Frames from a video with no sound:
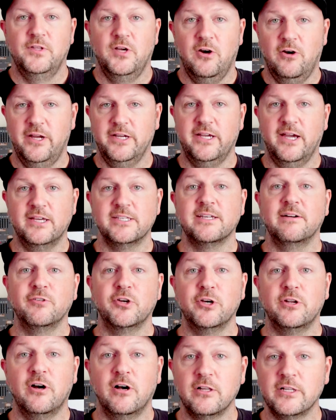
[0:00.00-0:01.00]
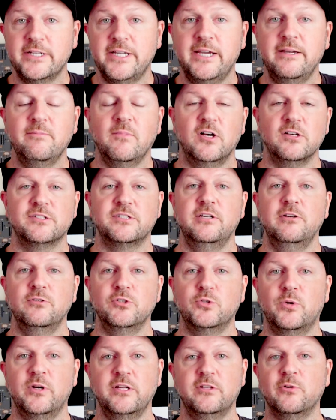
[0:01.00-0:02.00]
All right, guys, have a good holiday. I'll see you in
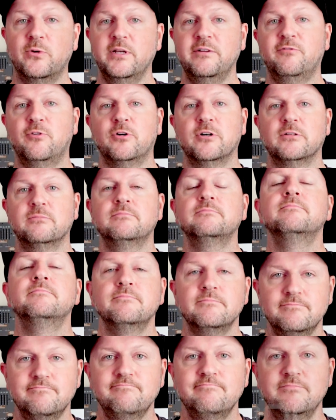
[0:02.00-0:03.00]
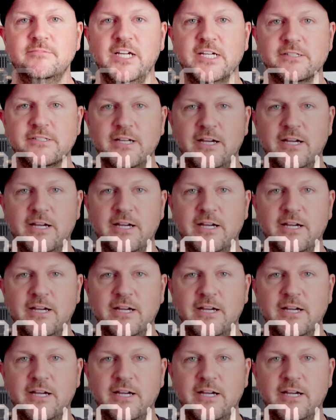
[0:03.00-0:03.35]
2024 next